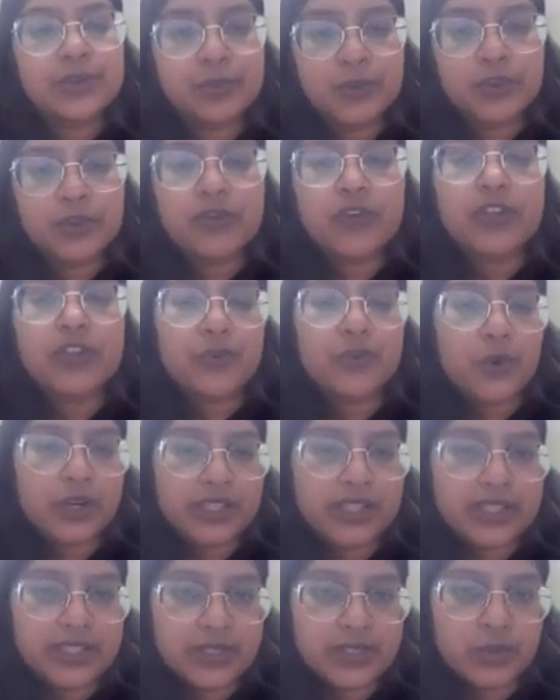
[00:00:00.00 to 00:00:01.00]
to remove or
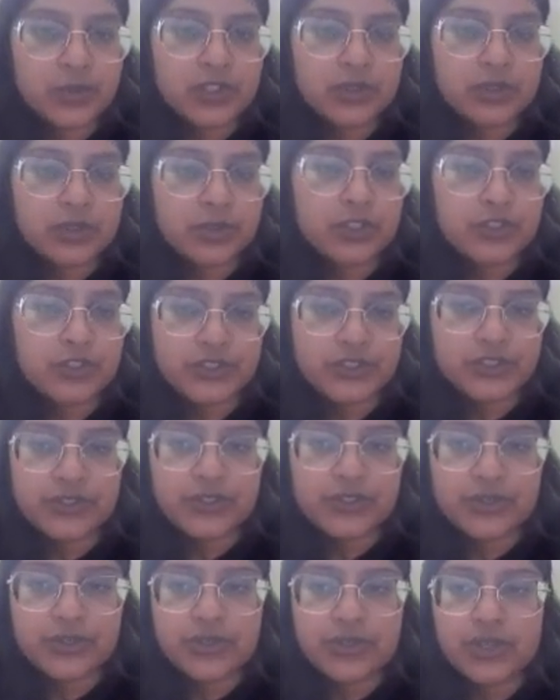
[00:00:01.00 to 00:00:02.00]
avoid this water
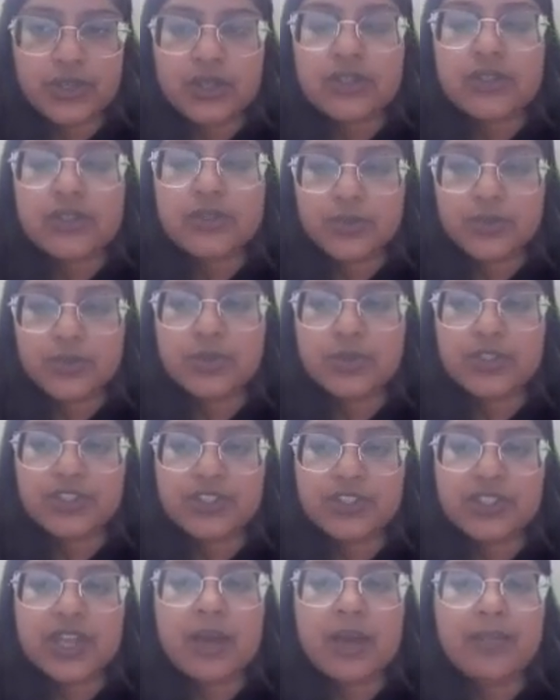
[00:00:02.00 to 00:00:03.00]
pollution source
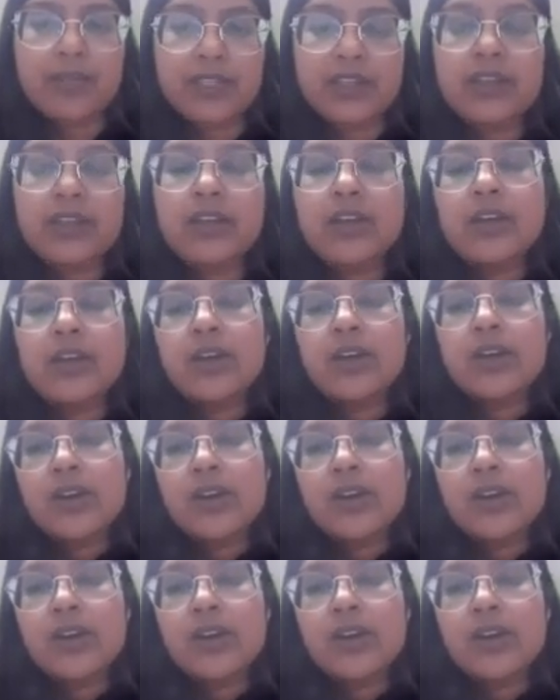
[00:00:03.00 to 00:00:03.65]
which is happening,